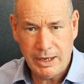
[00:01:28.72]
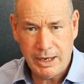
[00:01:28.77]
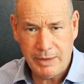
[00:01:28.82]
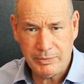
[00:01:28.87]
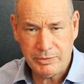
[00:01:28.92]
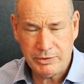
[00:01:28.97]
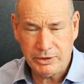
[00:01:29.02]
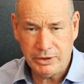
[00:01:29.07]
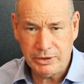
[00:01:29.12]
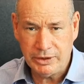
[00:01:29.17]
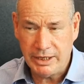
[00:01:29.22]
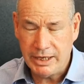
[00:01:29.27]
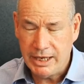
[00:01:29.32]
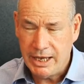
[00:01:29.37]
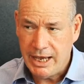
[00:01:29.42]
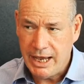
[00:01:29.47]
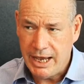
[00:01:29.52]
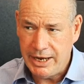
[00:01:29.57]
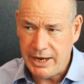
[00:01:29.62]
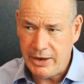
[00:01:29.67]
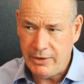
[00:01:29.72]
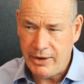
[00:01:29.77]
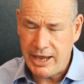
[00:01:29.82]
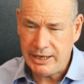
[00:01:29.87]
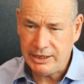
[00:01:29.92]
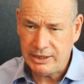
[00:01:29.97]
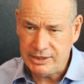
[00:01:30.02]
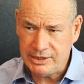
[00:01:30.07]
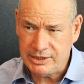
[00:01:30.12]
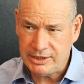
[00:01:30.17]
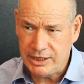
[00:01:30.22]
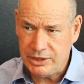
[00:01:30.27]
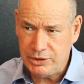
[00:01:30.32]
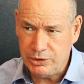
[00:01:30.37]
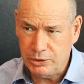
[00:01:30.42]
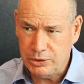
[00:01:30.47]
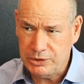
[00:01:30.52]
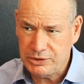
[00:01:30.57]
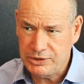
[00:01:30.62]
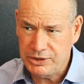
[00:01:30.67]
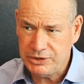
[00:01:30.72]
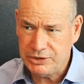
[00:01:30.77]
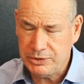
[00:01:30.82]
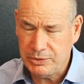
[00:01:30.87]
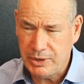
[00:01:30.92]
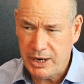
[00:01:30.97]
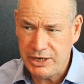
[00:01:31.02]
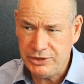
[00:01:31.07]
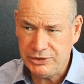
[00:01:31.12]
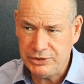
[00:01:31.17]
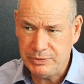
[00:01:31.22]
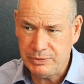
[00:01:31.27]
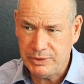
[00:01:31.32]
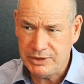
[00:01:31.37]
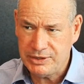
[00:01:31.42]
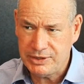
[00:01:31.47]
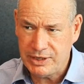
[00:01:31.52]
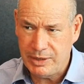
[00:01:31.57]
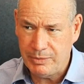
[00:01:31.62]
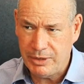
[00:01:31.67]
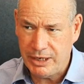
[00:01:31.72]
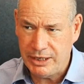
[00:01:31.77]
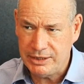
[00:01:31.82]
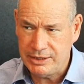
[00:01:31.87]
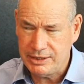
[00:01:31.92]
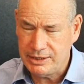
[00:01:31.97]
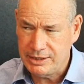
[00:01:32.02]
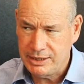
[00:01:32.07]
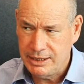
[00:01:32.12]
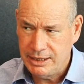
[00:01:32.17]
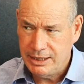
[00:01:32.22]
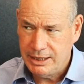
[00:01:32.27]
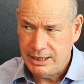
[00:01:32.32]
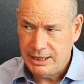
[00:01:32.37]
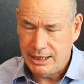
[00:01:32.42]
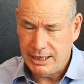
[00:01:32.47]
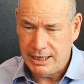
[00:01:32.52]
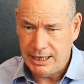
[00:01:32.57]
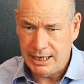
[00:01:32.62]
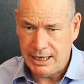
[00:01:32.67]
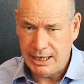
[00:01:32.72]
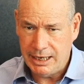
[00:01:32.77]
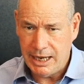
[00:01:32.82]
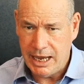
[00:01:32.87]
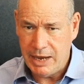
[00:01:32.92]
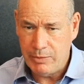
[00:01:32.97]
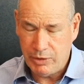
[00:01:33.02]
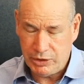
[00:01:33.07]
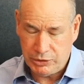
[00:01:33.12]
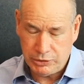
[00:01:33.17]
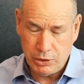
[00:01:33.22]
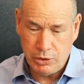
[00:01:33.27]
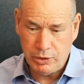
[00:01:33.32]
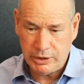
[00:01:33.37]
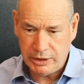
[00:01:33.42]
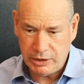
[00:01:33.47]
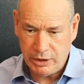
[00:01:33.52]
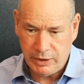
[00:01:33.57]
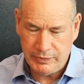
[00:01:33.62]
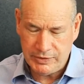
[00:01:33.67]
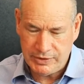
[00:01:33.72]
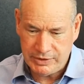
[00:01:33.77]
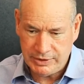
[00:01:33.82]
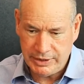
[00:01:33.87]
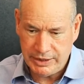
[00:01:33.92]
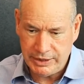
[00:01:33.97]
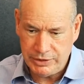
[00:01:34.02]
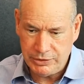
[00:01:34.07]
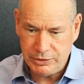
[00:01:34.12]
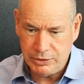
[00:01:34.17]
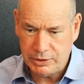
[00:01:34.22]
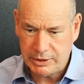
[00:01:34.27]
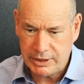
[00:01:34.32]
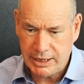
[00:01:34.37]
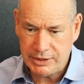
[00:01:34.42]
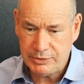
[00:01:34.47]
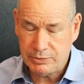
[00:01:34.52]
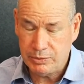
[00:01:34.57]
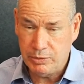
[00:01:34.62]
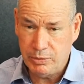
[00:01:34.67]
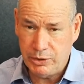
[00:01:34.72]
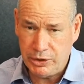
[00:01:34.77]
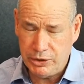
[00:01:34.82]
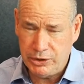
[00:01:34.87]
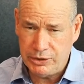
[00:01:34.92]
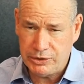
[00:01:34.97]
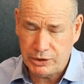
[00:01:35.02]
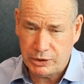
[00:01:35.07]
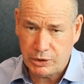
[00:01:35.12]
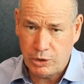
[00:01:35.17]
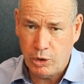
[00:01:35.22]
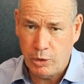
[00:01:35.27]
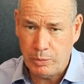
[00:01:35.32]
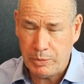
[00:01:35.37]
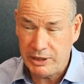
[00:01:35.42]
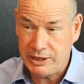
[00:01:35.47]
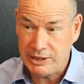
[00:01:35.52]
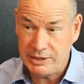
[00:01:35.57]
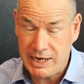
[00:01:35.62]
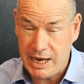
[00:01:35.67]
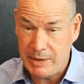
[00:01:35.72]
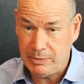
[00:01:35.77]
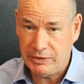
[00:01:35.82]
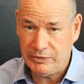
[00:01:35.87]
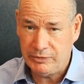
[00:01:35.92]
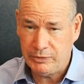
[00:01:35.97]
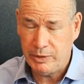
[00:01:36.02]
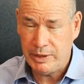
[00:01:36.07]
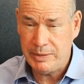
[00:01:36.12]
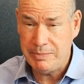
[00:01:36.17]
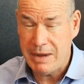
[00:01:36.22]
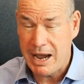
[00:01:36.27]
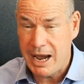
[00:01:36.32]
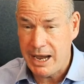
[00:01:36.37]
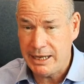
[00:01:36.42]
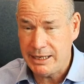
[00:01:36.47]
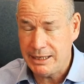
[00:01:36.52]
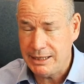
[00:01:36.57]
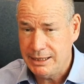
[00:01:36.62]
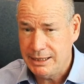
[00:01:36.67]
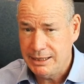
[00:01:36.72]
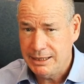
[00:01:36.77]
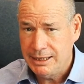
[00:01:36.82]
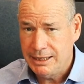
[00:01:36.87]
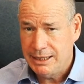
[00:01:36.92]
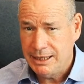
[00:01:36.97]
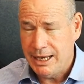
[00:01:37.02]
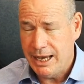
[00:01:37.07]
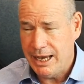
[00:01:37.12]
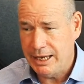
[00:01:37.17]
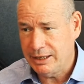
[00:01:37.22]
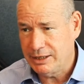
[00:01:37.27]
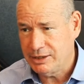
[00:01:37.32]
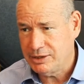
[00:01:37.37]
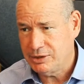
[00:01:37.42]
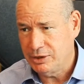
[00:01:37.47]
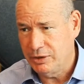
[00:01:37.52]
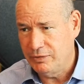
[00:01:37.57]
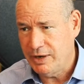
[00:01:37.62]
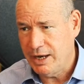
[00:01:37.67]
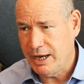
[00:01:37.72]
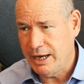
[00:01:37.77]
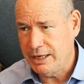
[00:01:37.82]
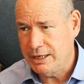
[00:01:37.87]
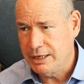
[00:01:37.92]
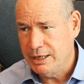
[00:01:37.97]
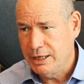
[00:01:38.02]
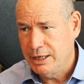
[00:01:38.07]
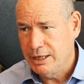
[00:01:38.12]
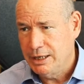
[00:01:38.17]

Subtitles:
Absolutely. And now, Angus, in your situation, when someone's, and we're talking obviously in your case, we'll use a corporate example if we may, Angus, of a